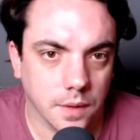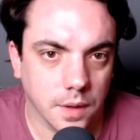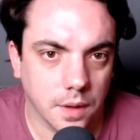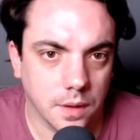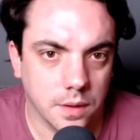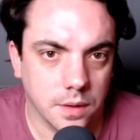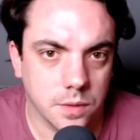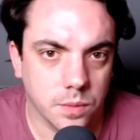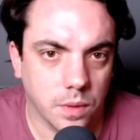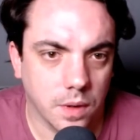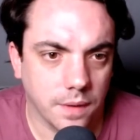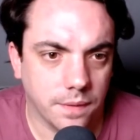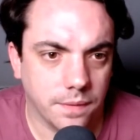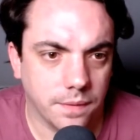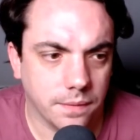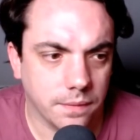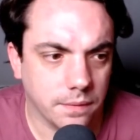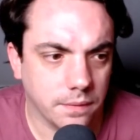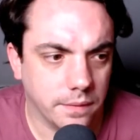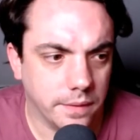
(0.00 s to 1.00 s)
his
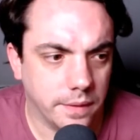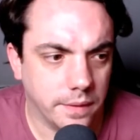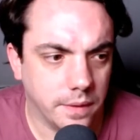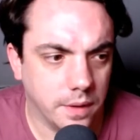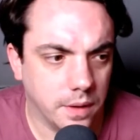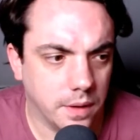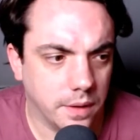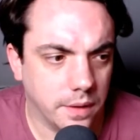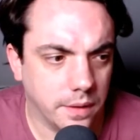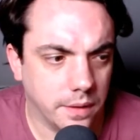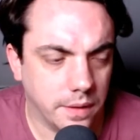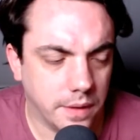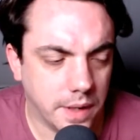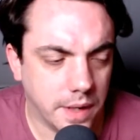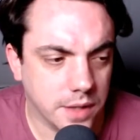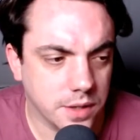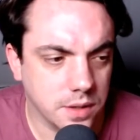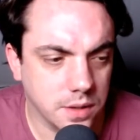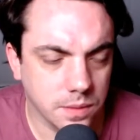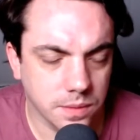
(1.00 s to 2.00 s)
wife...
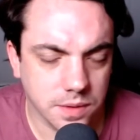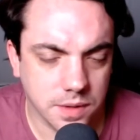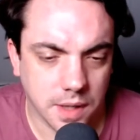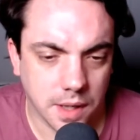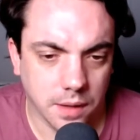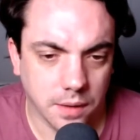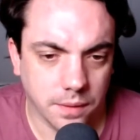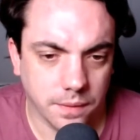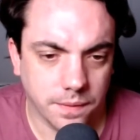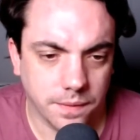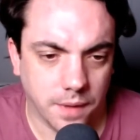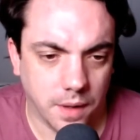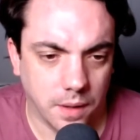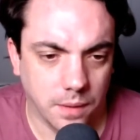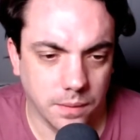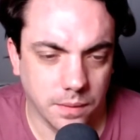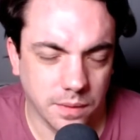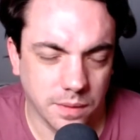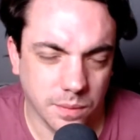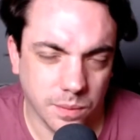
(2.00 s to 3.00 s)
Ashley was saying on the
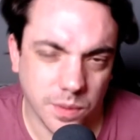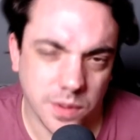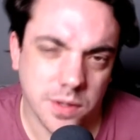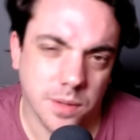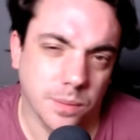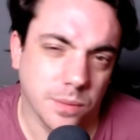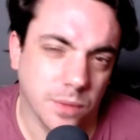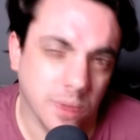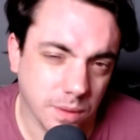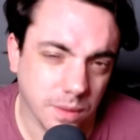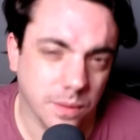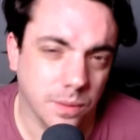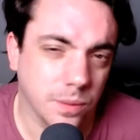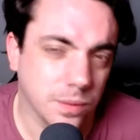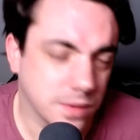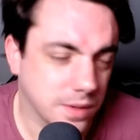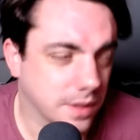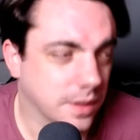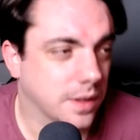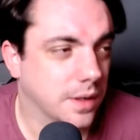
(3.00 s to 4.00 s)
phone, which I'm not
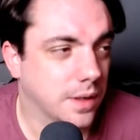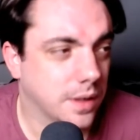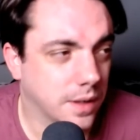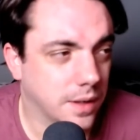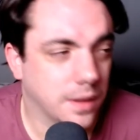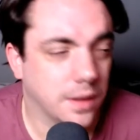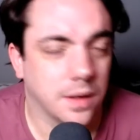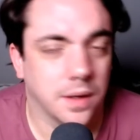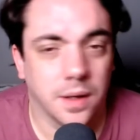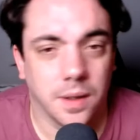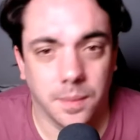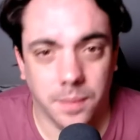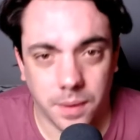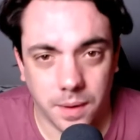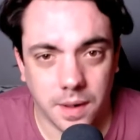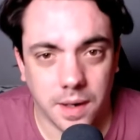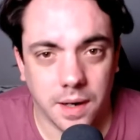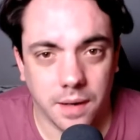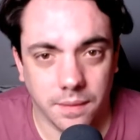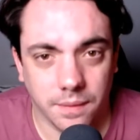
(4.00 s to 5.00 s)
also gonna
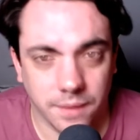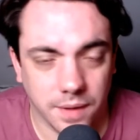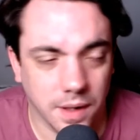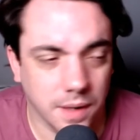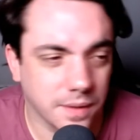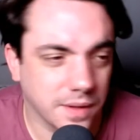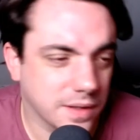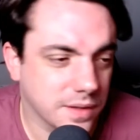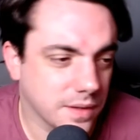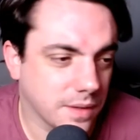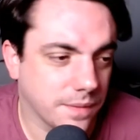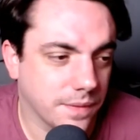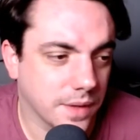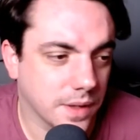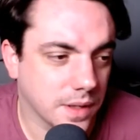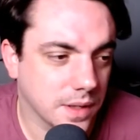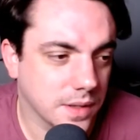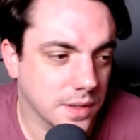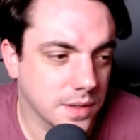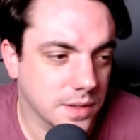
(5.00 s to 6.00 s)
put out there because I
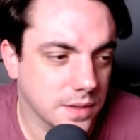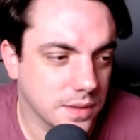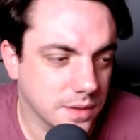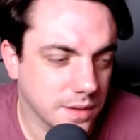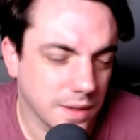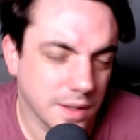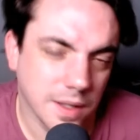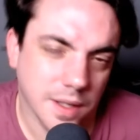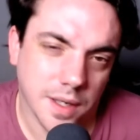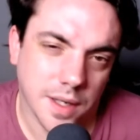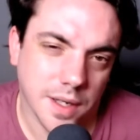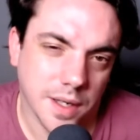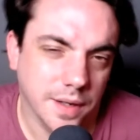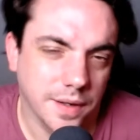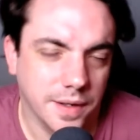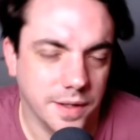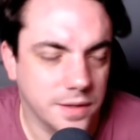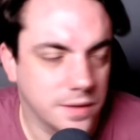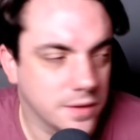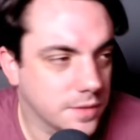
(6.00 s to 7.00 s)
think it's
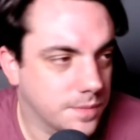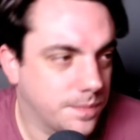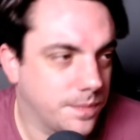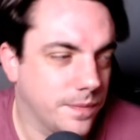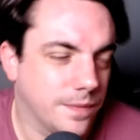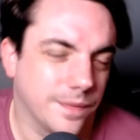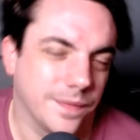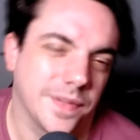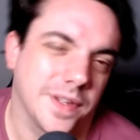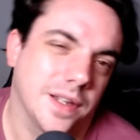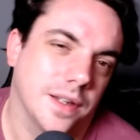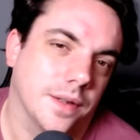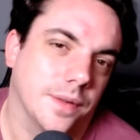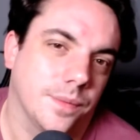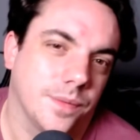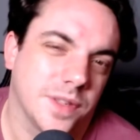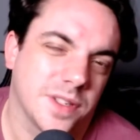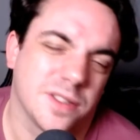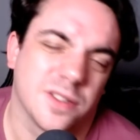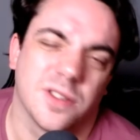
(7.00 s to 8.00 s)
just
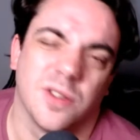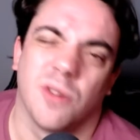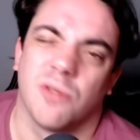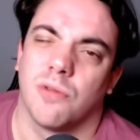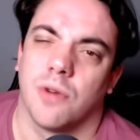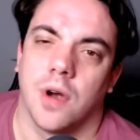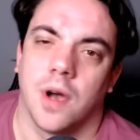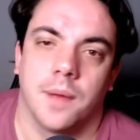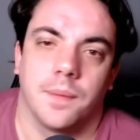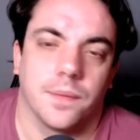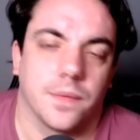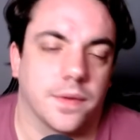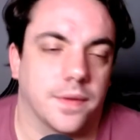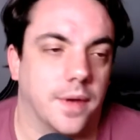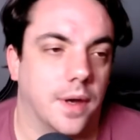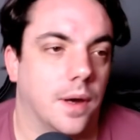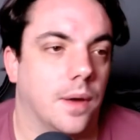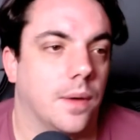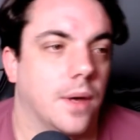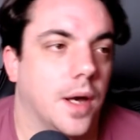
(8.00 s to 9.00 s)
not right.
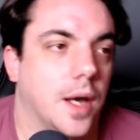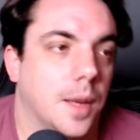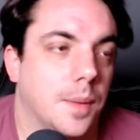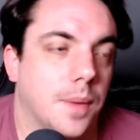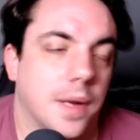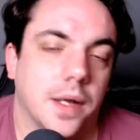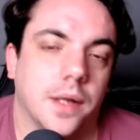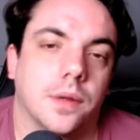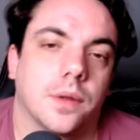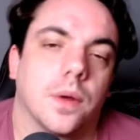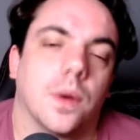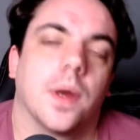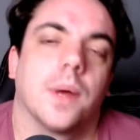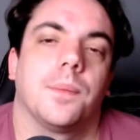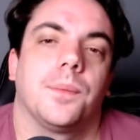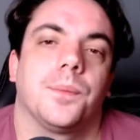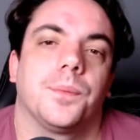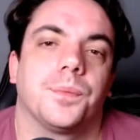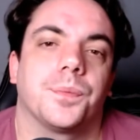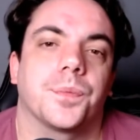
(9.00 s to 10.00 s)
So I didn't do
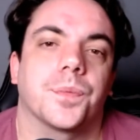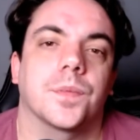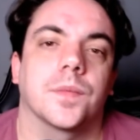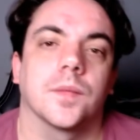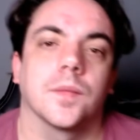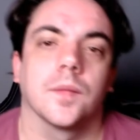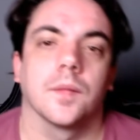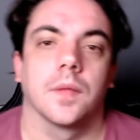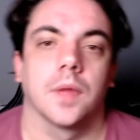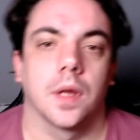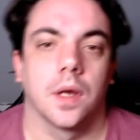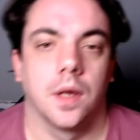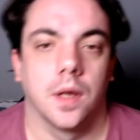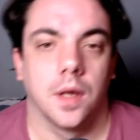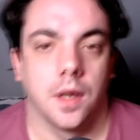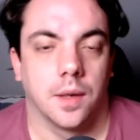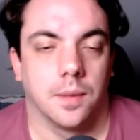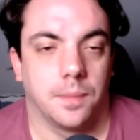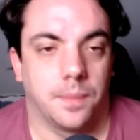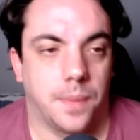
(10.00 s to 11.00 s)
it,
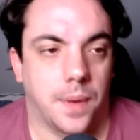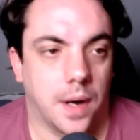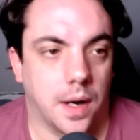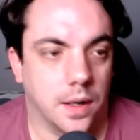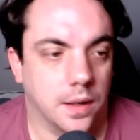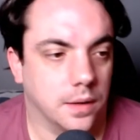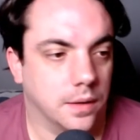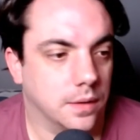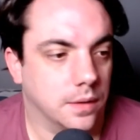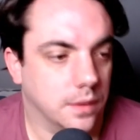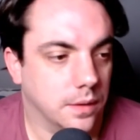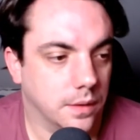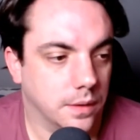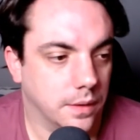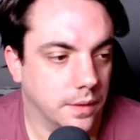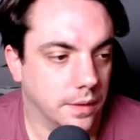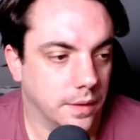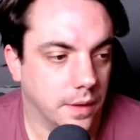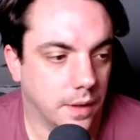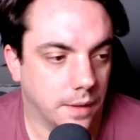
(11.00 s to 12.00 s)
but
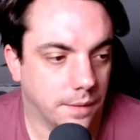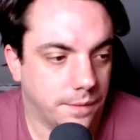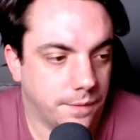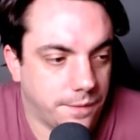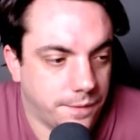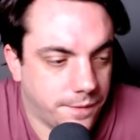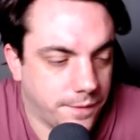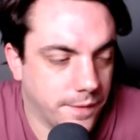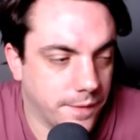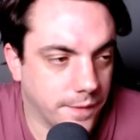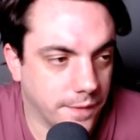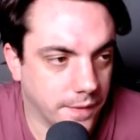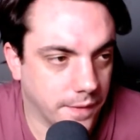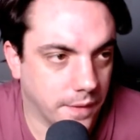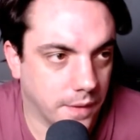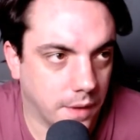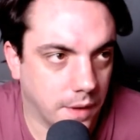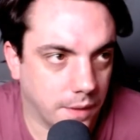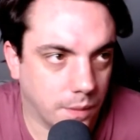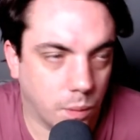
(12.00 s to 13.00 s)

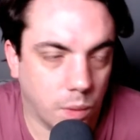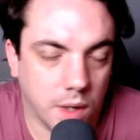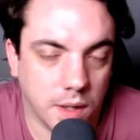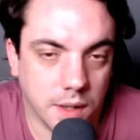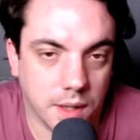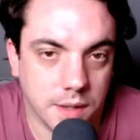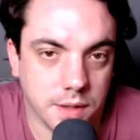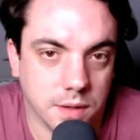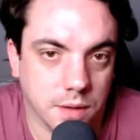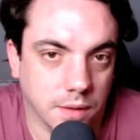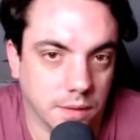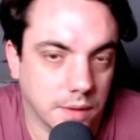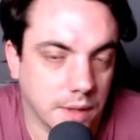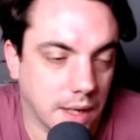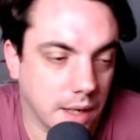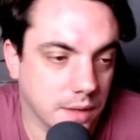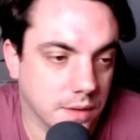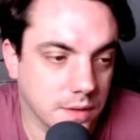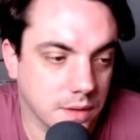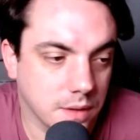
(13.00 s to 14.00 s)
the way that it's gone
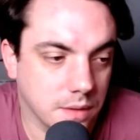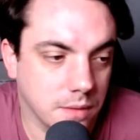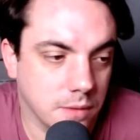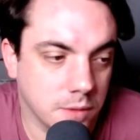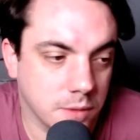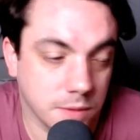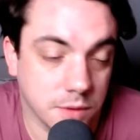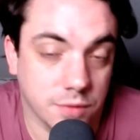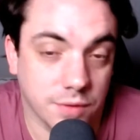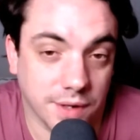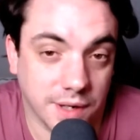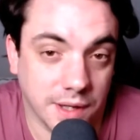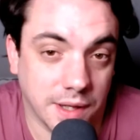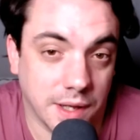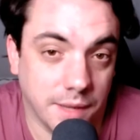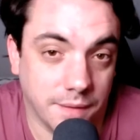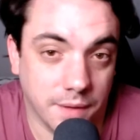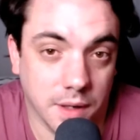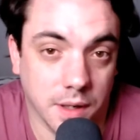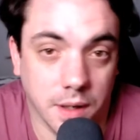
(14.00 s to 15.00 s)
down to, he's been drinking
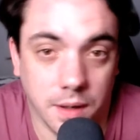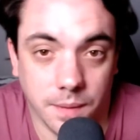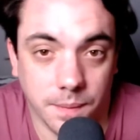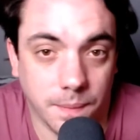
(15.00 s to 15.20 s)
heavily.